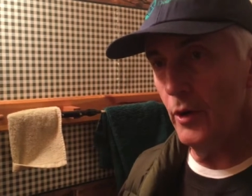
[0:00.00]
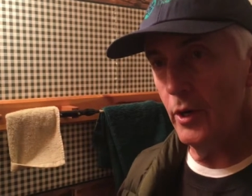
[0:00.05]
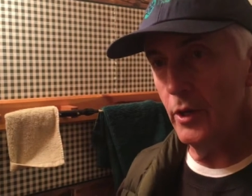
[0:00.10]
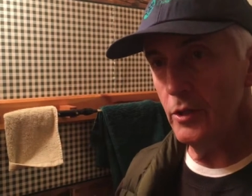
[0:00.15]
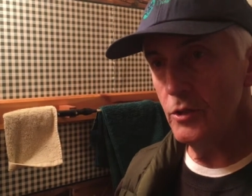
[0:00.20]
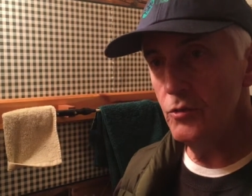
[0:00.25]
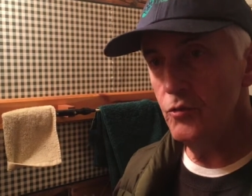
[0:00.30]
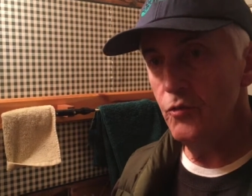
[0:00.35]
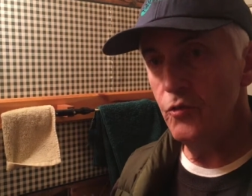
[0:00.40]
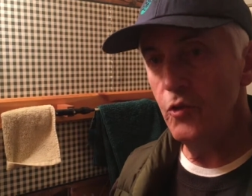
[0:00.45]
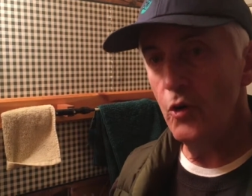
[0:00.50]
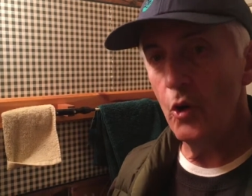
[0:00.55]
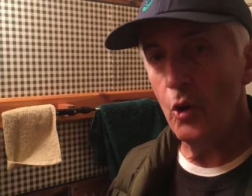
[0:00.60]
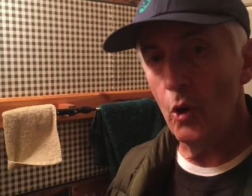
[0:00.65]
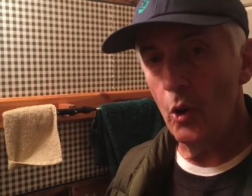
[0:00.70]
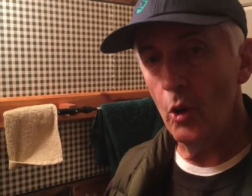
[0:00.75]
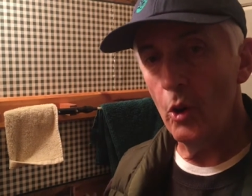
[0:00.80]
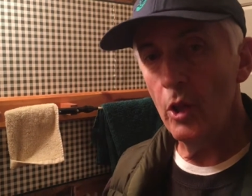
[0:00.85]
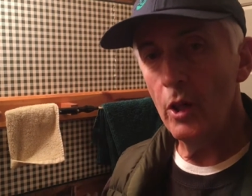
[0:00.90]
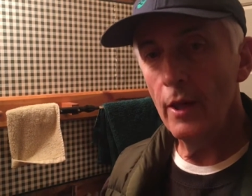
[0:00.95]
is
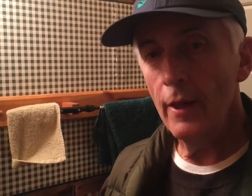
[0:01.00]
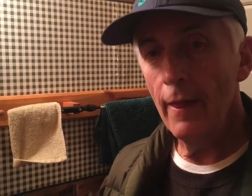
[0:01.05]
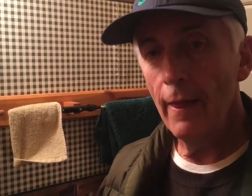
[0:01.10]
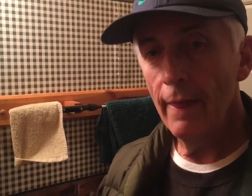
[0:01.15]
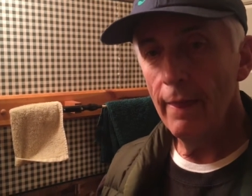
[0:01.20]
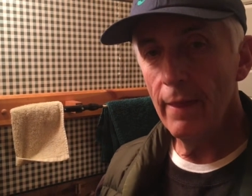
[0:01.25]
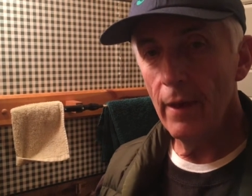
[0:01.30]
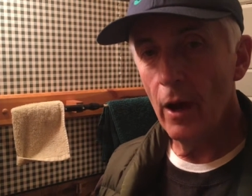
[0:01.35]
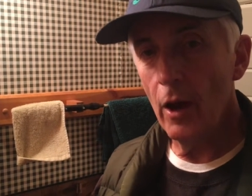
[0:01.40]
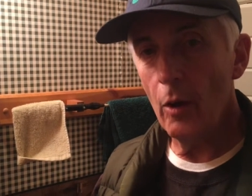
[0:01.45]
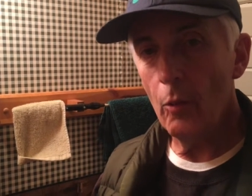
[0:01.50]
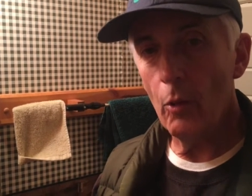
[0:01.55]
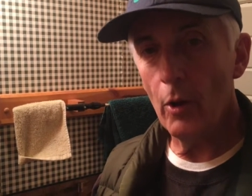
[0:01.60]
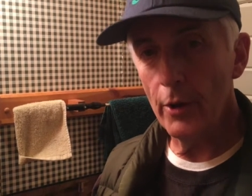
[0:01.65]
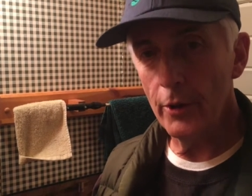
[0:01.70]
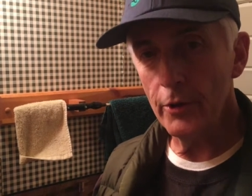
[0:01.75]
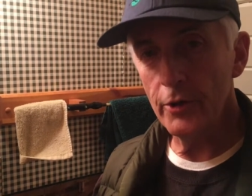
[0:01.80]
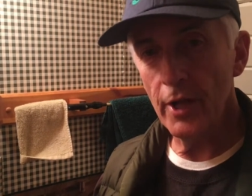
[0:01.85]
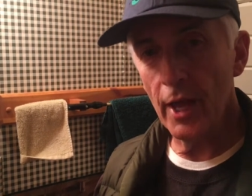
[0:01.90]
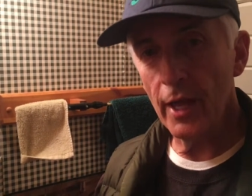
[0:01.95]
full, the hot
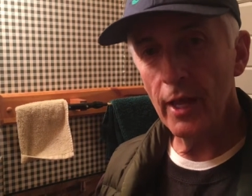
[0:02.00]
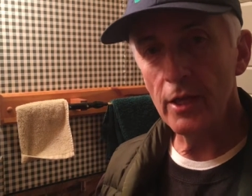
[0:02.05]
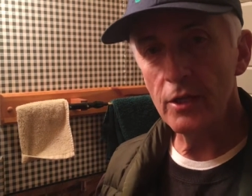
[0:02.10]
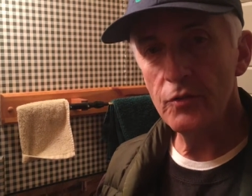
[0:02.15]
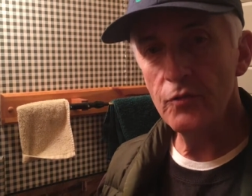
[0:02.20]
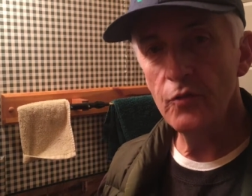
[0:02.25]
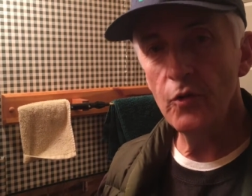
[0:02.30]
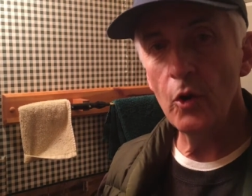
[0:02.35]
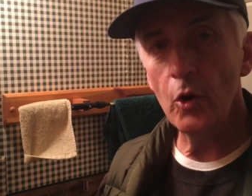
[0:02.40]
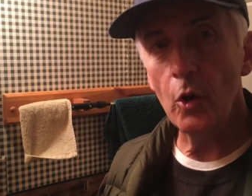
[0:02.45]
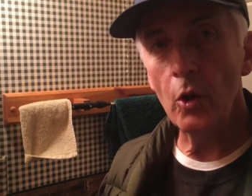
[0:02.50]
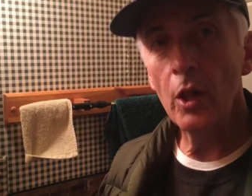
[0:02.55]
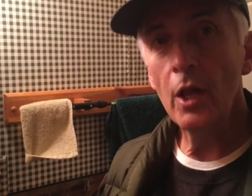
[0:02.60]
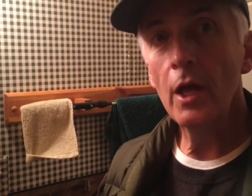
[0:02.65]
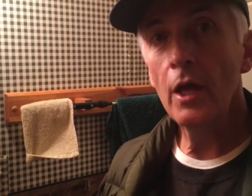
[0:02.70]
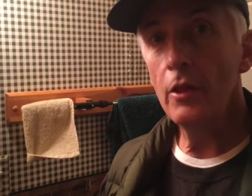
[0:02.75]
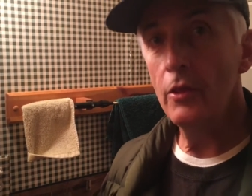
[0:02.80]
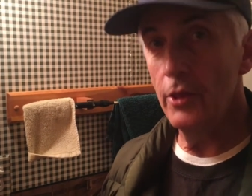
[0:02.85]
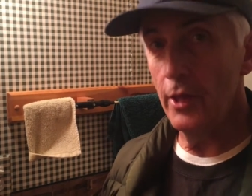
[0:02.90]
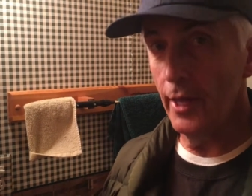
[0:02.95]
water tank is full.
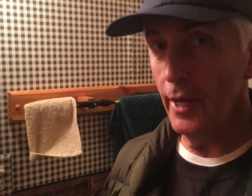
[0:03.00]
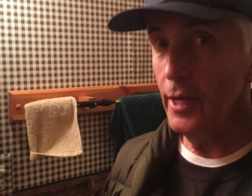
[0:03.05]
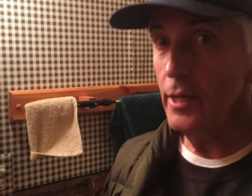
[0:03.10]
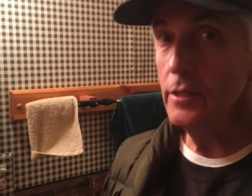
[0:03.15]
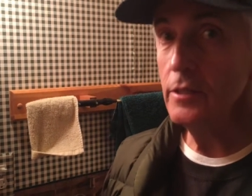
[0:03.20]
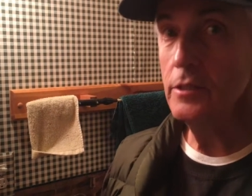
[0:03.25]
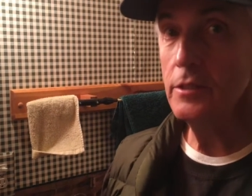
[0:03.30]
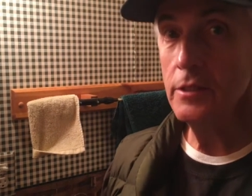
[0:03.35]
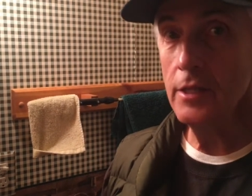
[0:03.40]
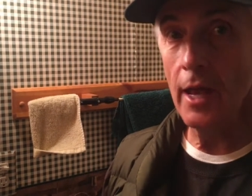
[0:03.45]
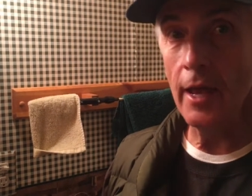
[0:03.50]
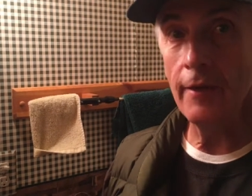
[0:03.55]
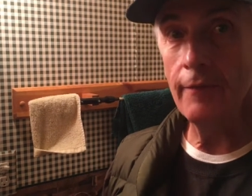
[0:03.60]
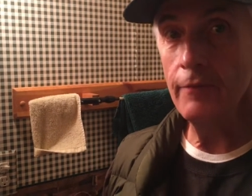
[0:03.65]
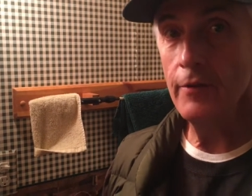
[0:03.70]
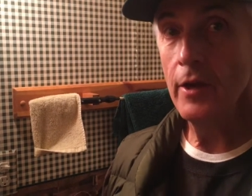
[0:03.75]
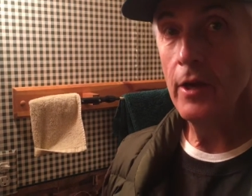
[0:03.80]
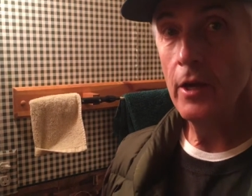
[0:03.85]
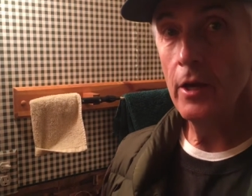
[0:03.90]
Then it's safe